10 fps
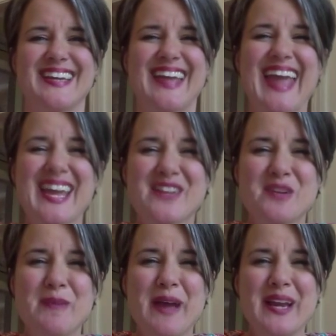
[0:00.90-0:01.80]
Hey
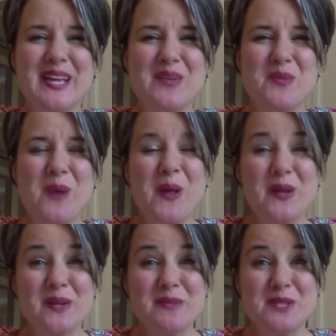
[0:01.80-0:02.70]
everybody, and
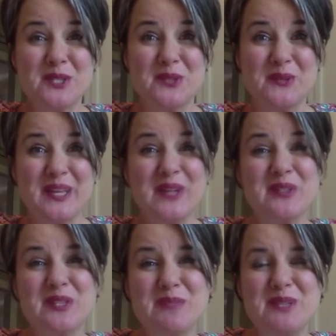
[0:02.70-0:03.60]
welcome to Leader
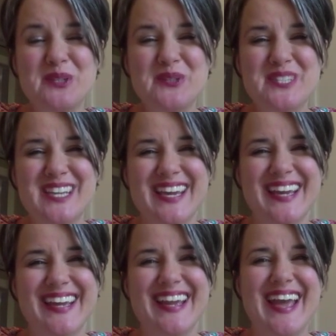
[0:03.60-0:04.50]
Tip
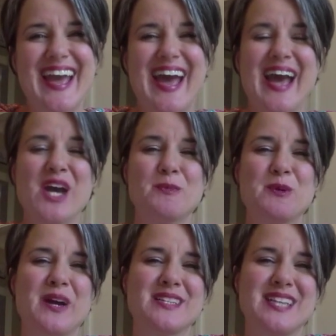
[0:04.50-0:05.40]
Tuesday. I hope you
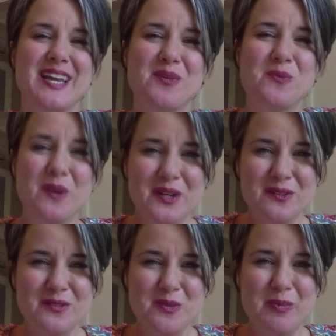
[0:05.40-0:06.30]
guys had a
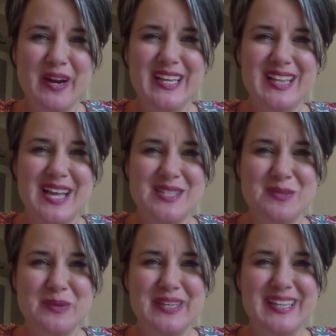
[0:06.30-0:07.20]
wonderful break last
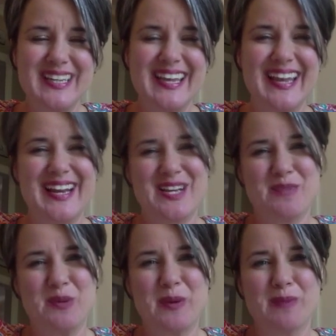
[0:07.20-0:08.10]
week, and I hope
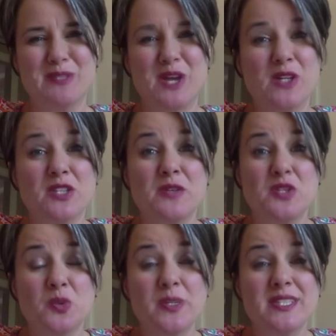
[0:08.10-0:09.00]
you're able to also
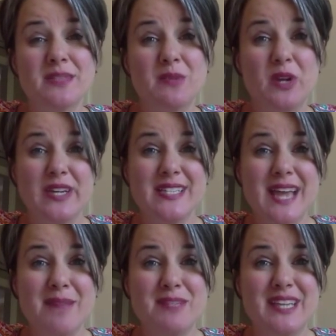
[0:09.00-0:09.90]
enjoy some great
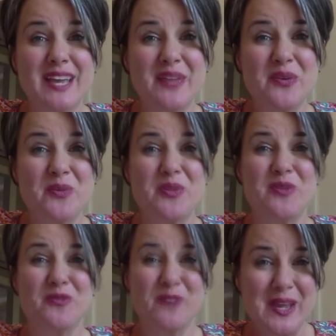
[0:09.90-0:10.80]
time together with your
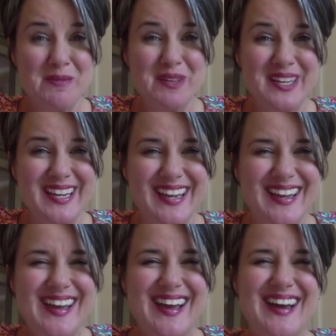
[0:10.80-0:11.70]
family.
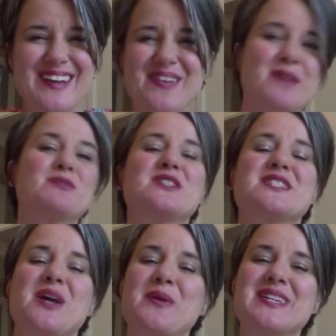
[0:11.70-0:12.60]
I'm
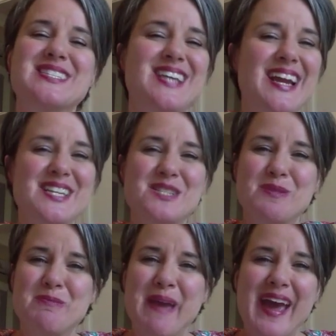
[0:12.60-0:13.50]
just so excited to
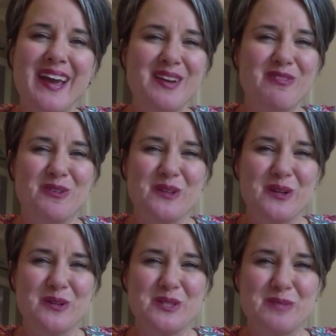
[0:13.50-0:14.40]
be back for
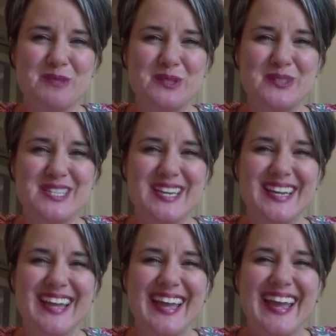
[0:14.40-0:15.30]
Leader Tip
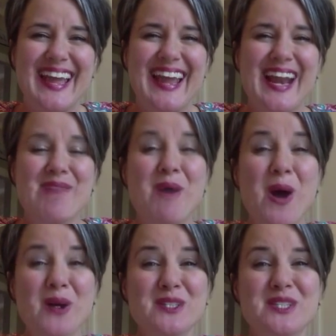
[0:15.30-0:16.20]
Tuesday, and I'm
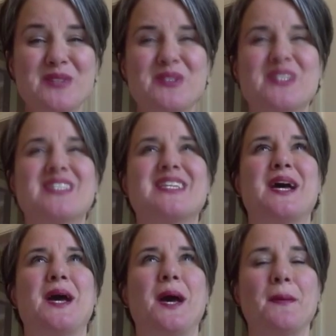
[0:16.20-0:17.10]
also just
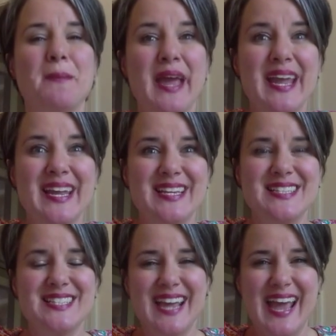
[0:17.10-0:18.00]

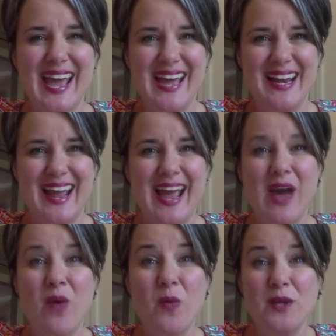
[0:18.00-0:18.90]
amazed at
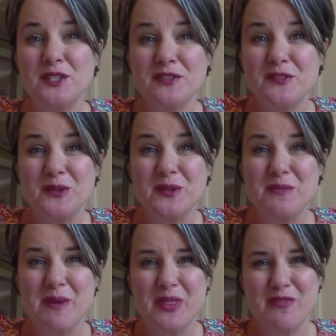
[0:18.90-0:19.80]
how wonderful
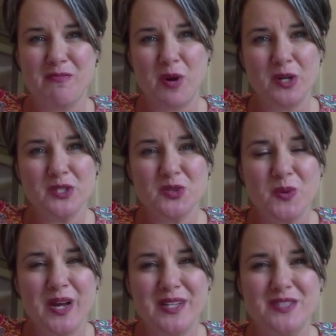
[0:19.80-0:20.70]
the month of March
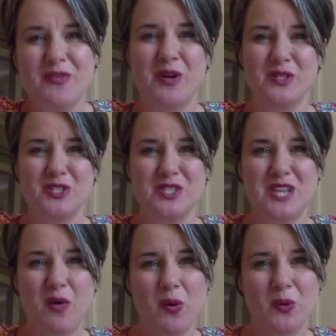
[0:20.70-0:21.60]
was for It's Just
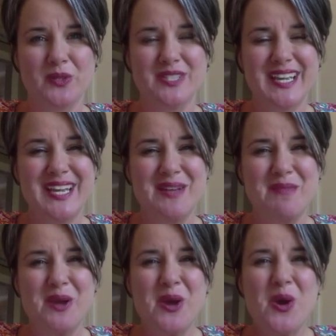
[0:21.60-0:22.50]
How I Oil team.